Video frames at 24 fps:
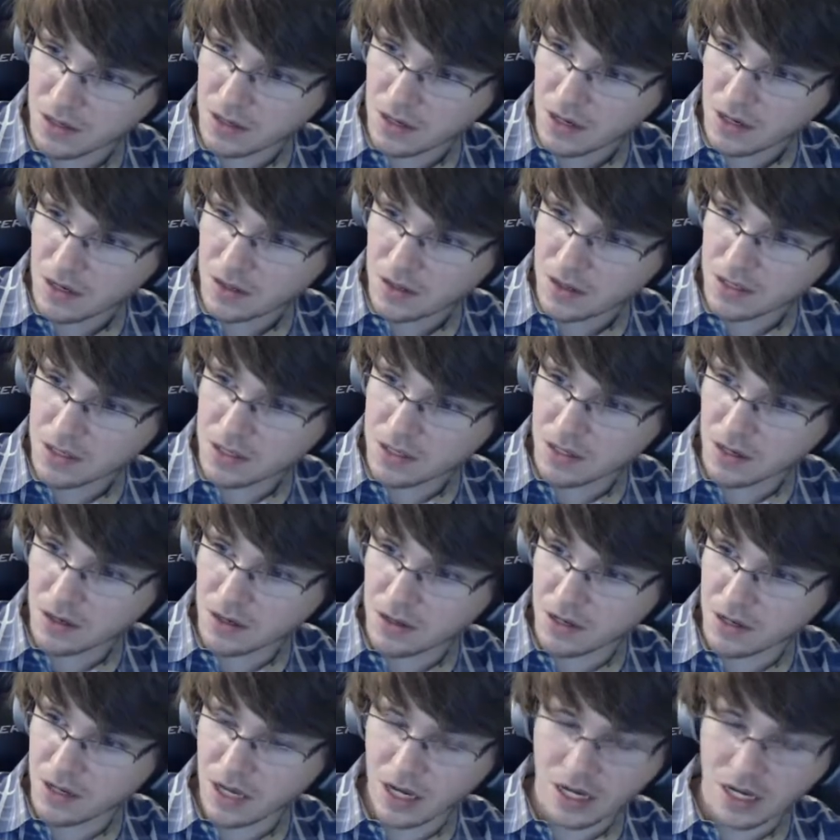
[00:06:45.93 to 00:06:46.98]
this is called
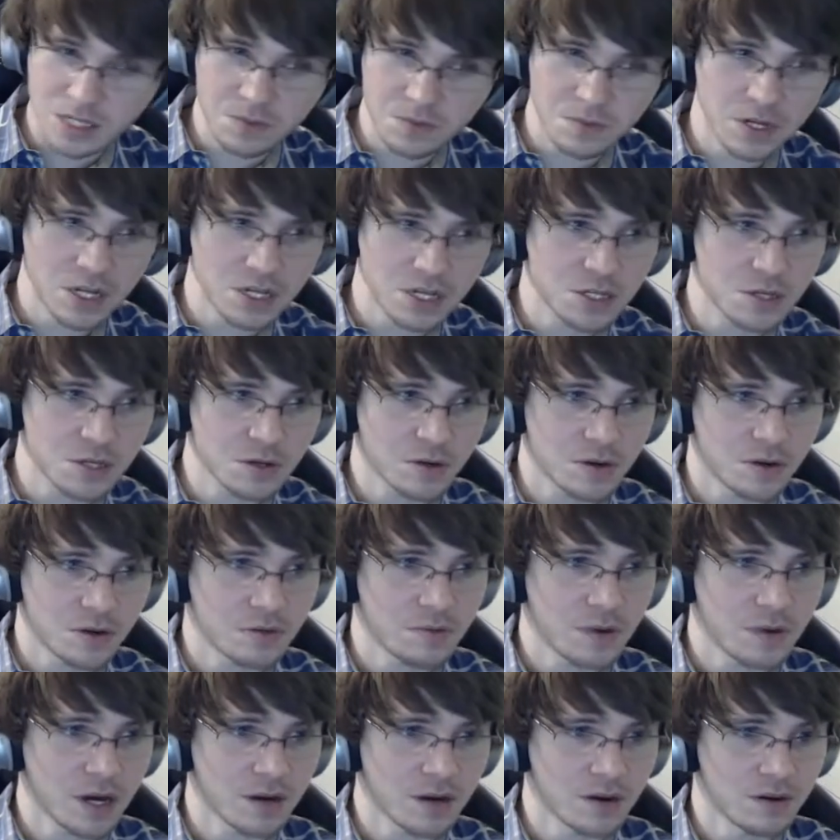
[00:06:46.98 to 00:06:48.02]
an exponential growth
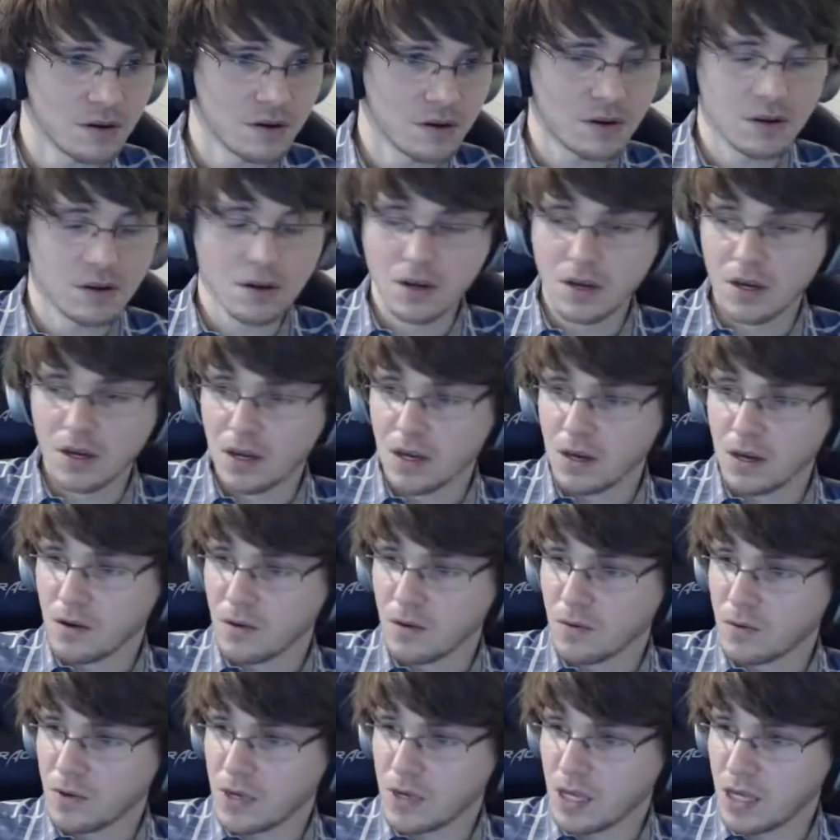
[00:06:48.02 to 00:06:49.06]
pattern.
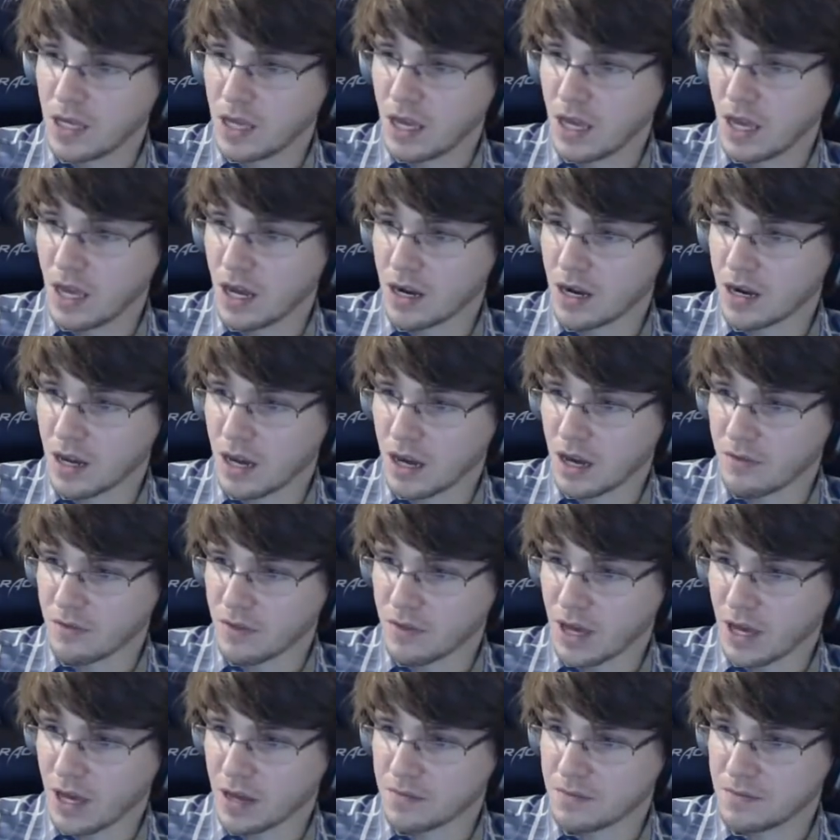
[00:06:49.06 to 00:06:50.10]
We can't have
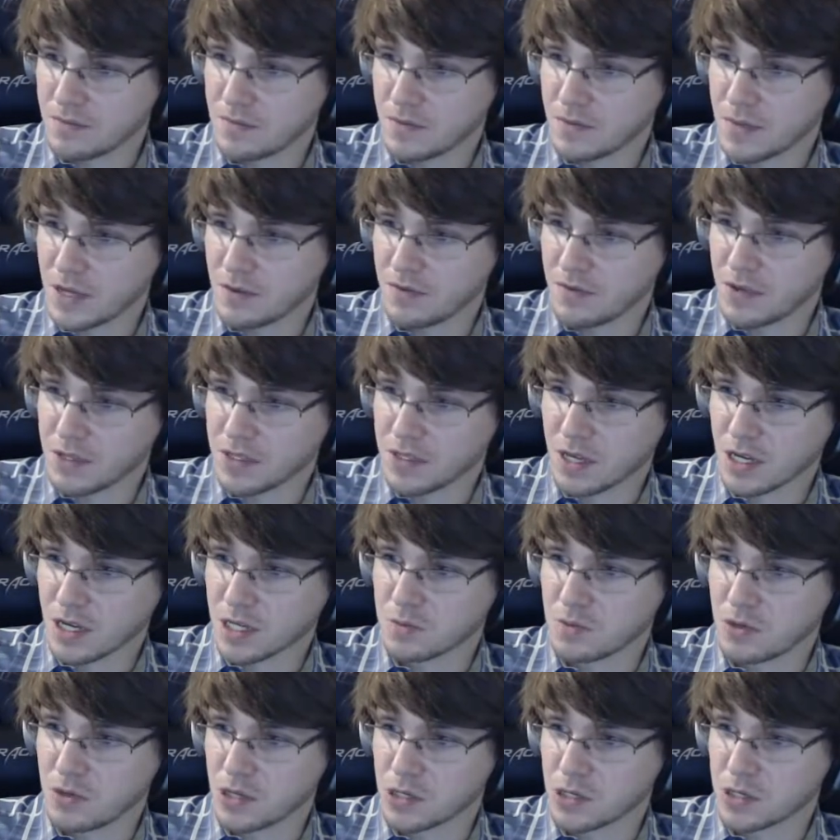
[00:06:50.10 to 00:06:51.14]
that. If this
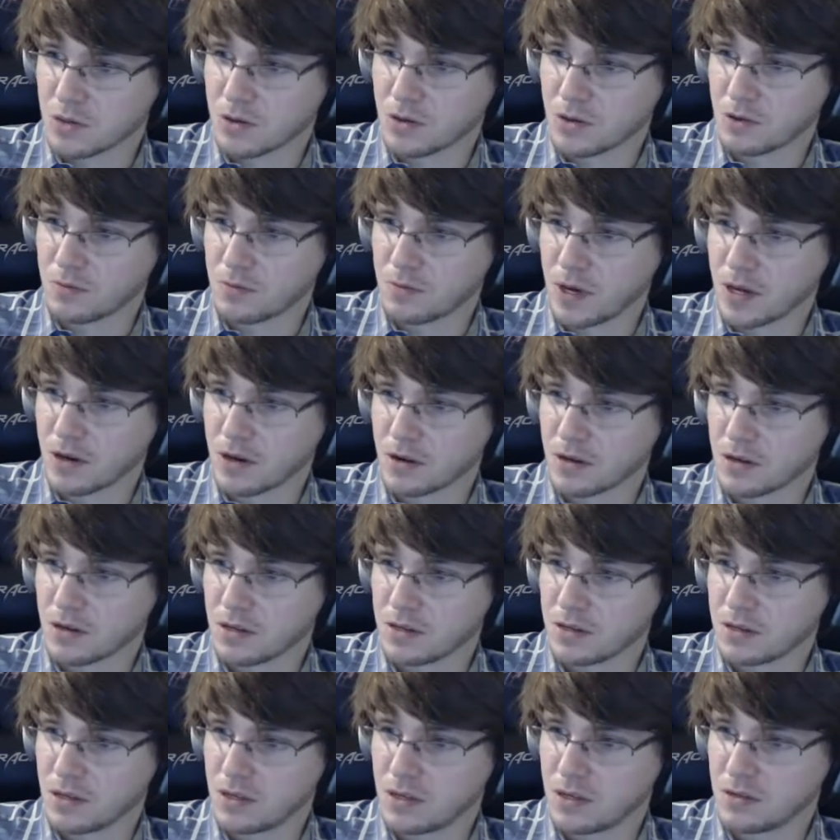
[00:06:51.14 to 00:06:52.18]
exponential growth pattern
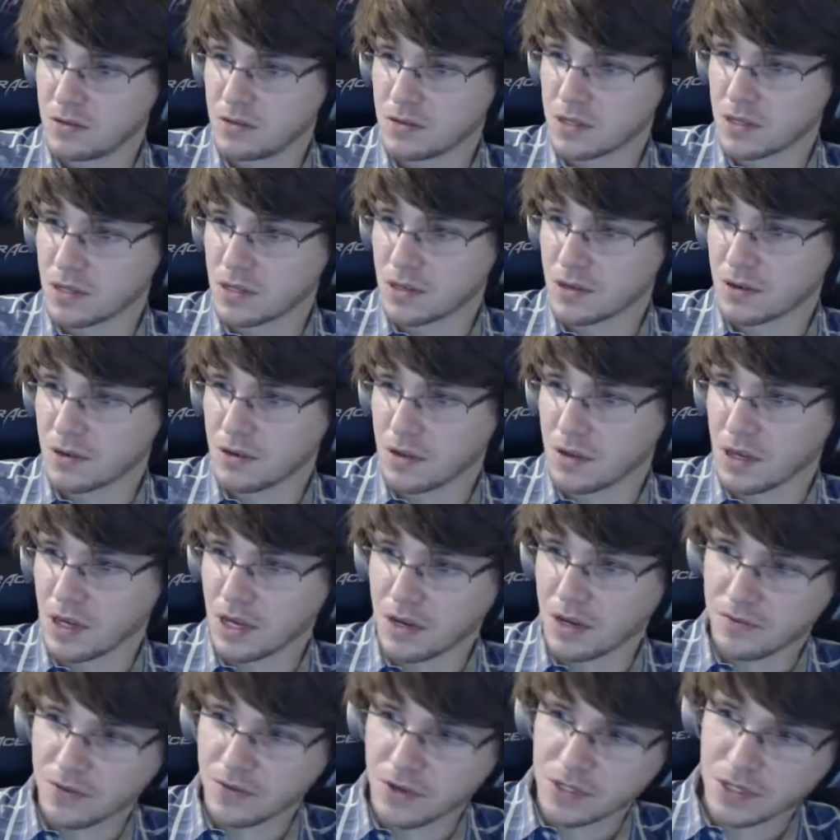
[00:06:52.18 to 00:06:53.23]
continues, literally
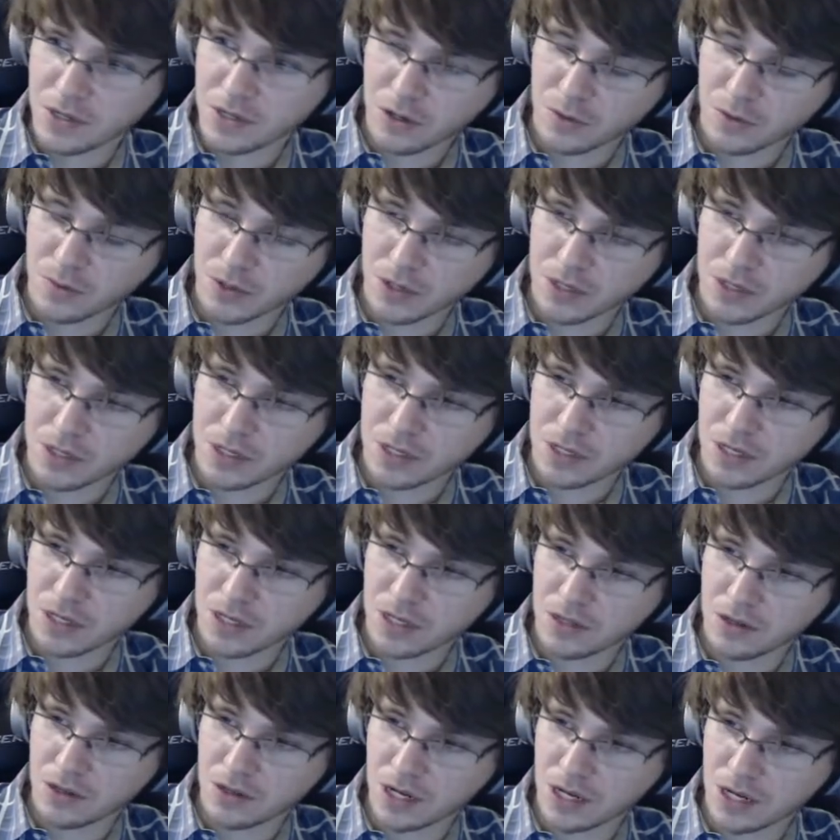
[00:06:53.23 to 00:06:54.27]
every single person in
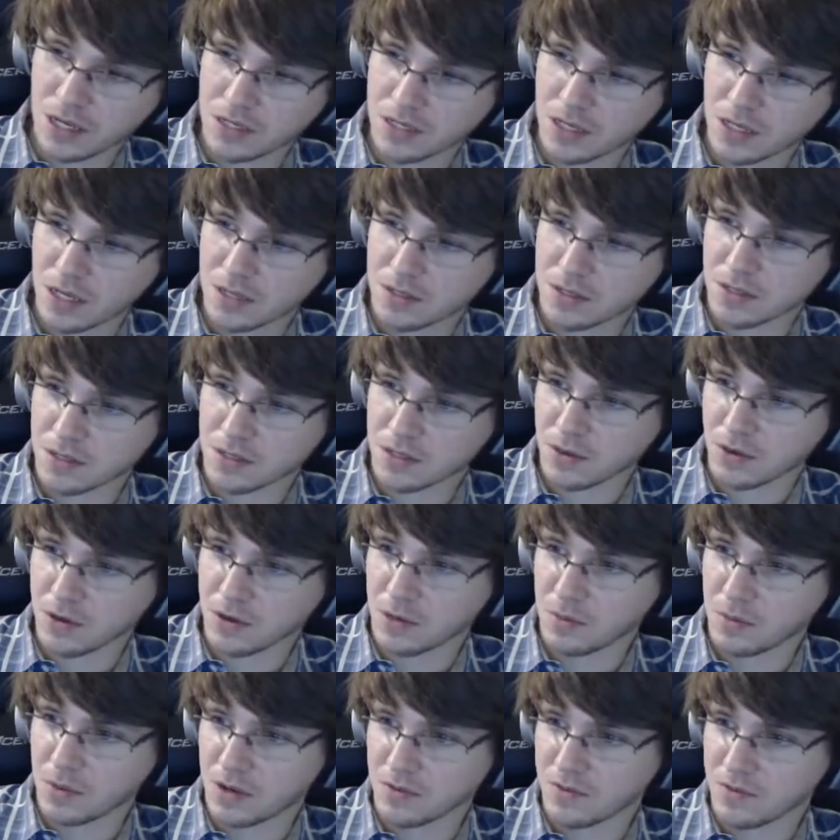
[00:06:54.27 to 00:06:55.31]
the United States is going to
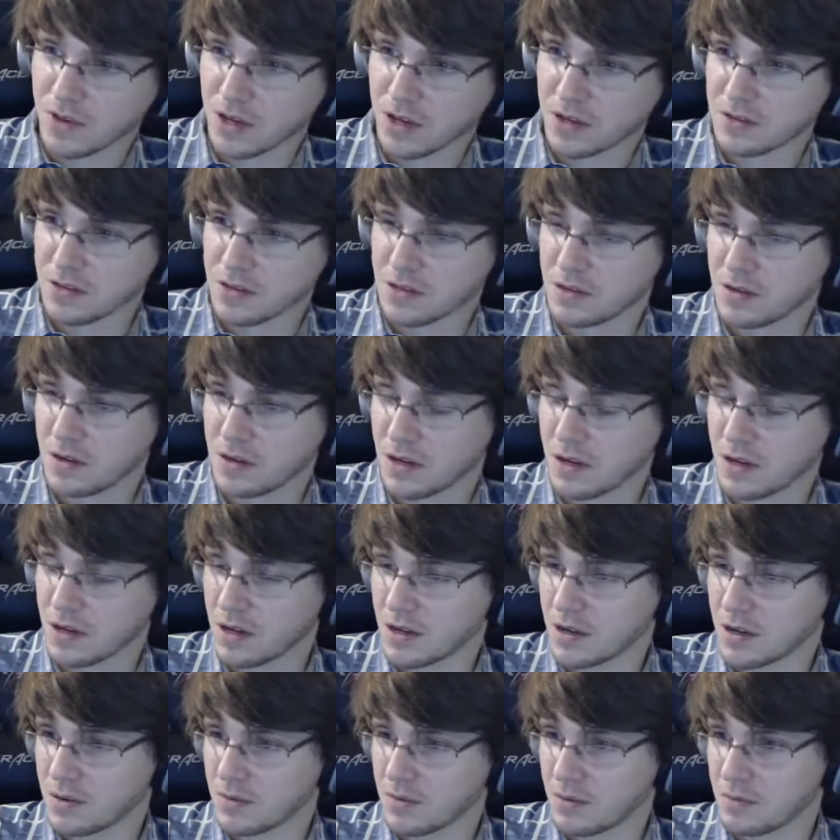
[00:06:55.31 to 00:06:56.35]
be infected
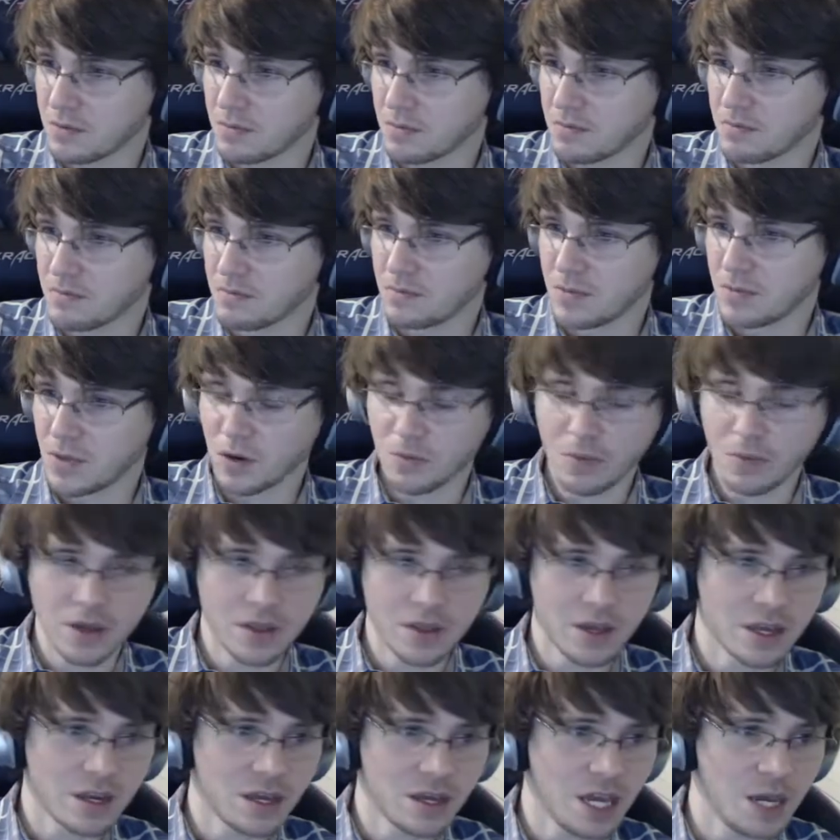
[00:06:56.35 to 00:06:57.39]
uh, with, you know, by the
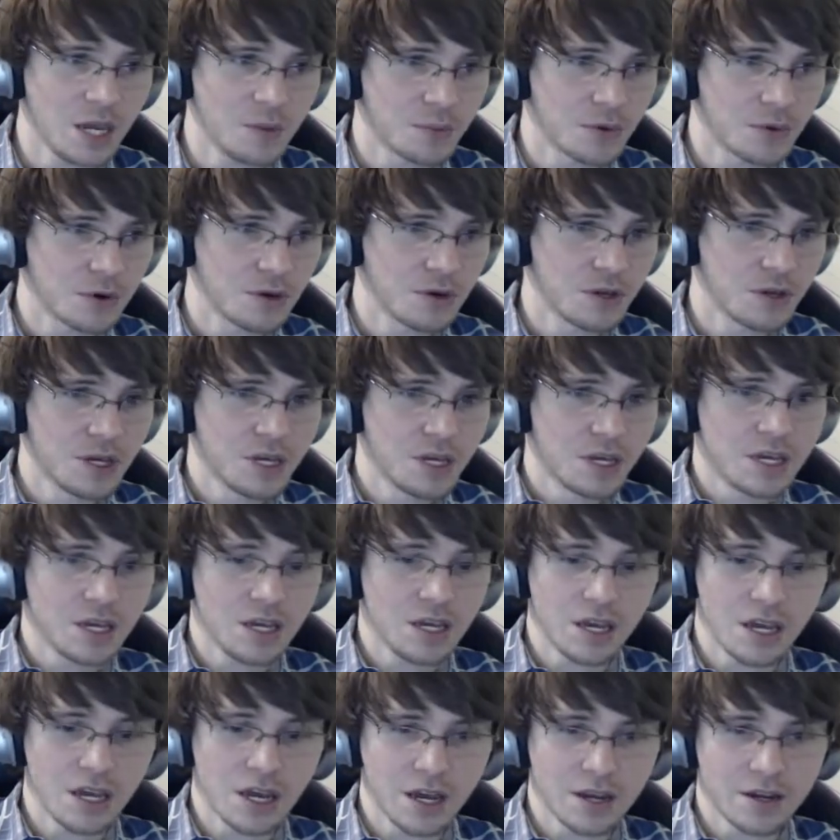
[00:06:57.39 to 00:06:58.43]
end of April,
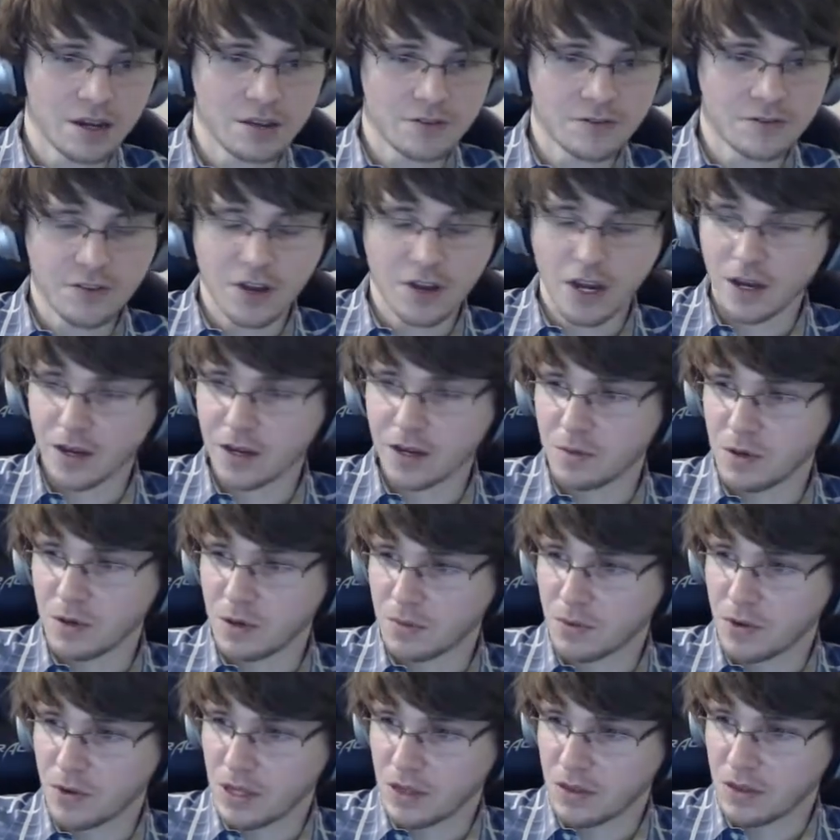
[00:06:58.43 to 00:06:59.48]
and it's not going to be a
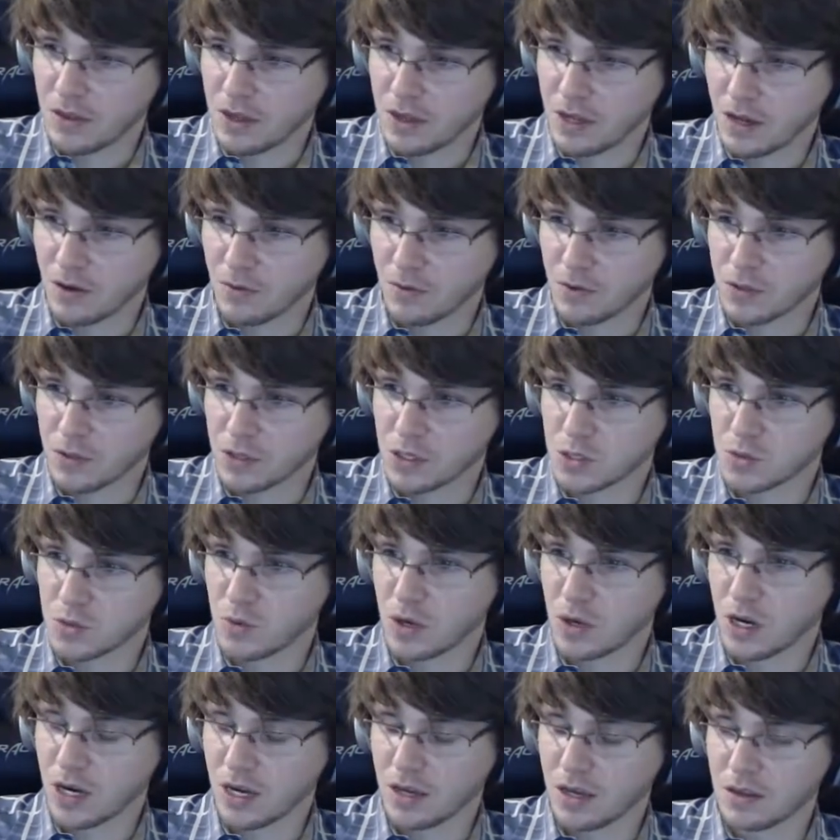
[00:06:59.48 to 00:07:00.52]
pretty thing. Which is
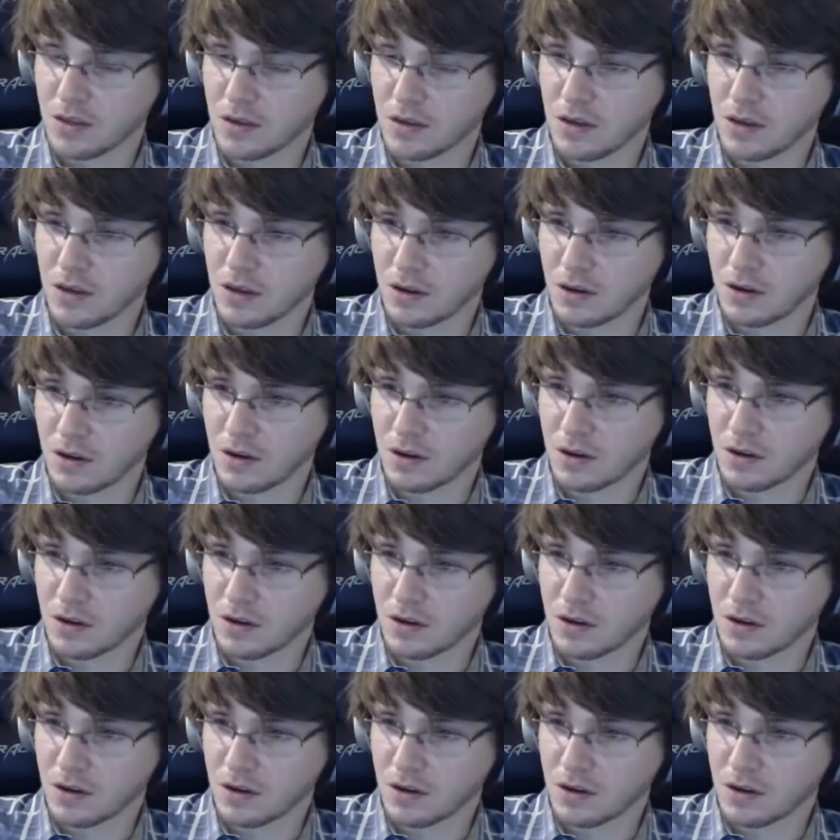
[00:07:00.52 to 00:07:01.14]
why they are